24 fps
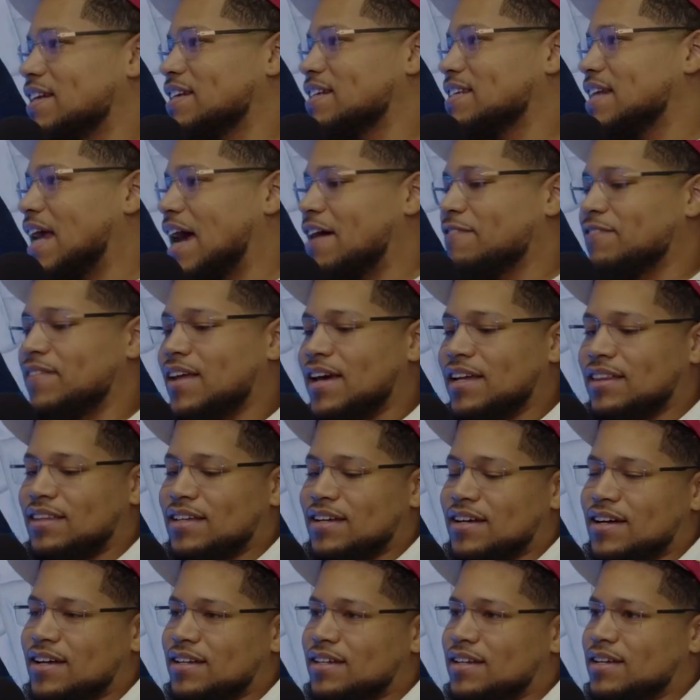just have like
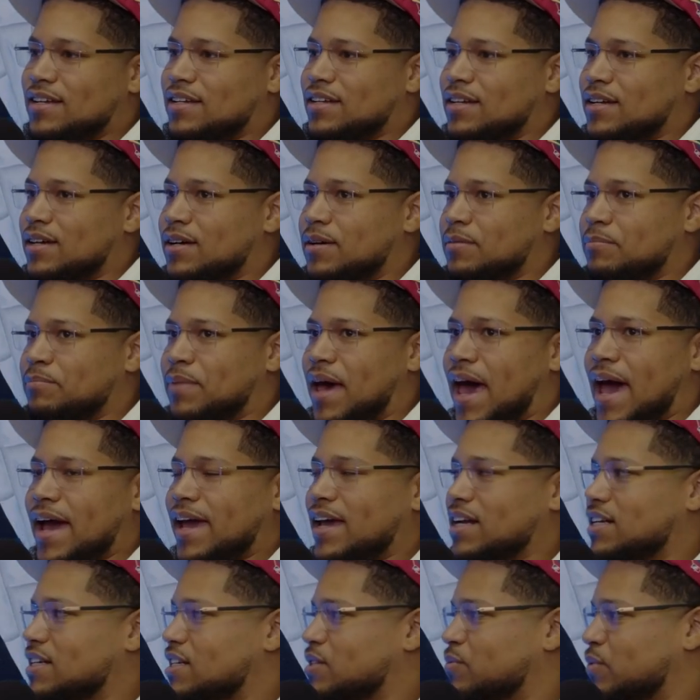the
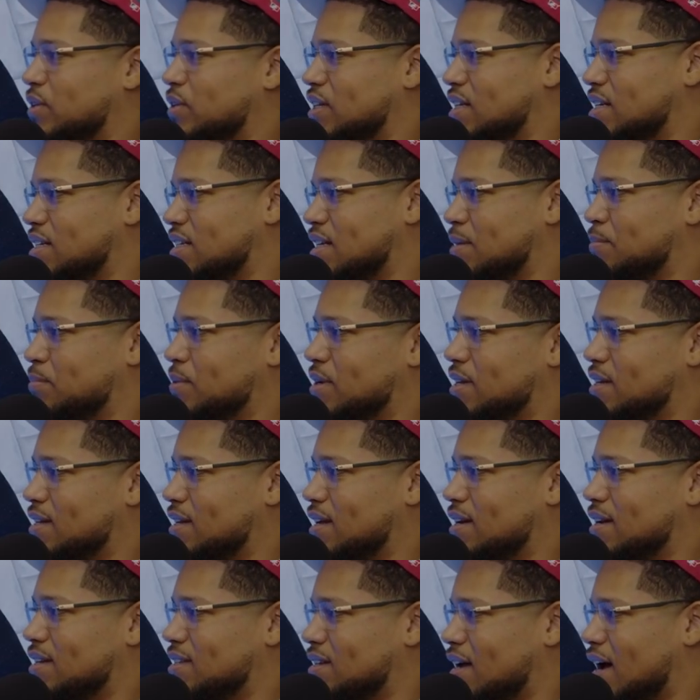packages with the zip in
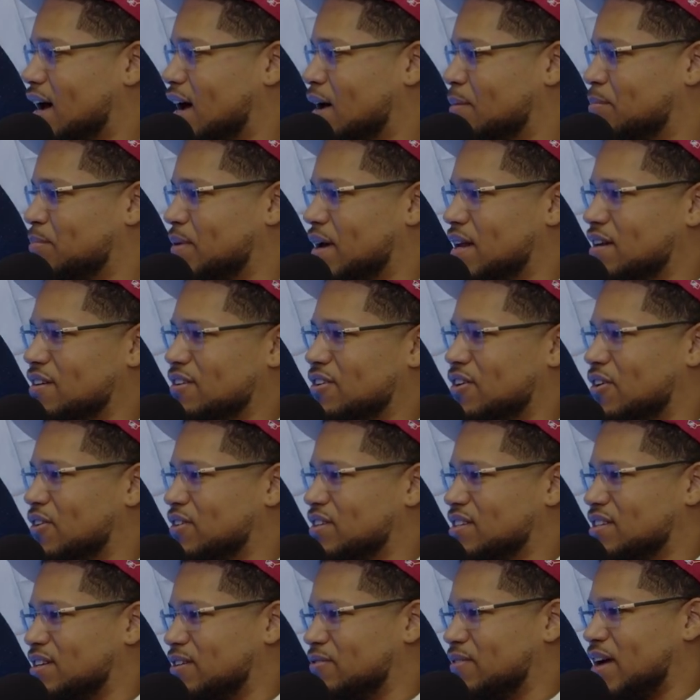the top and
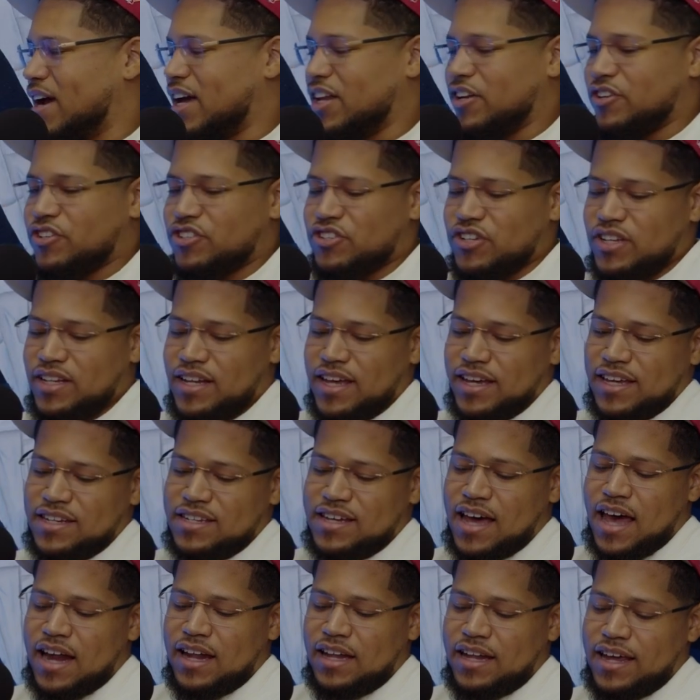just like regular shit. Like it's
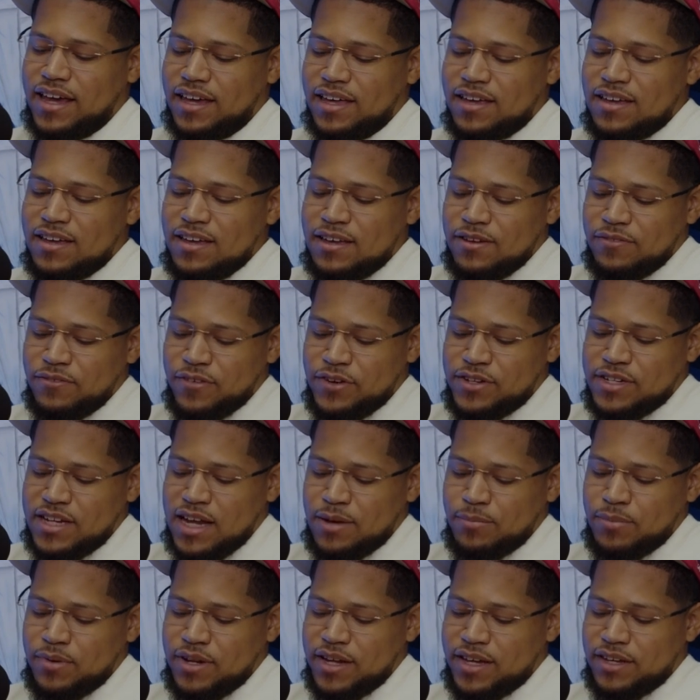kind of like, for
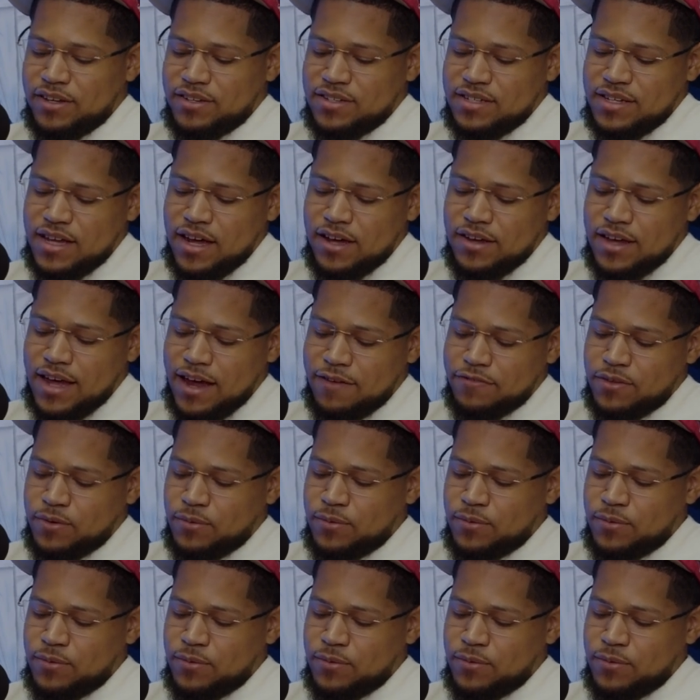example, like you see how you have the weed